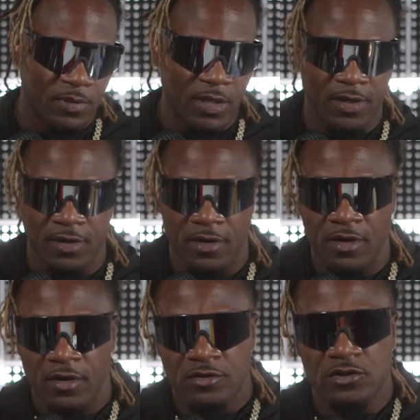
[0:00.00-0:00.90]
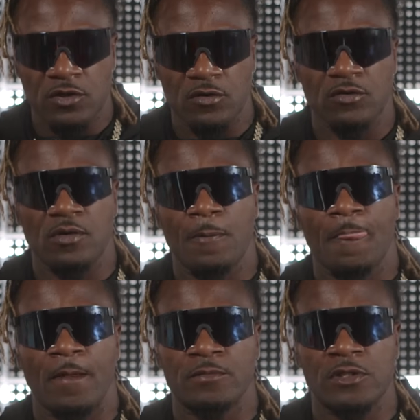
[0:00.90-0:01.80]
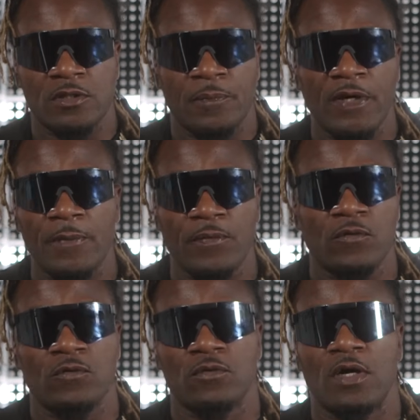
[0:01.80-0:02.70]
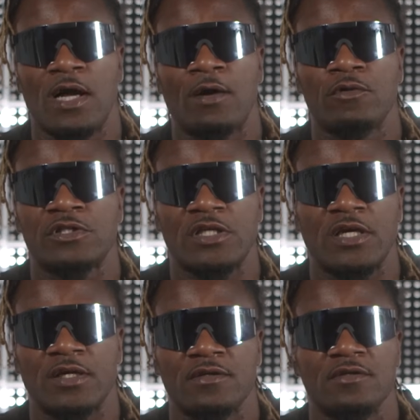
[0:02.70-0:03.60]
Like, so to the people, I would say,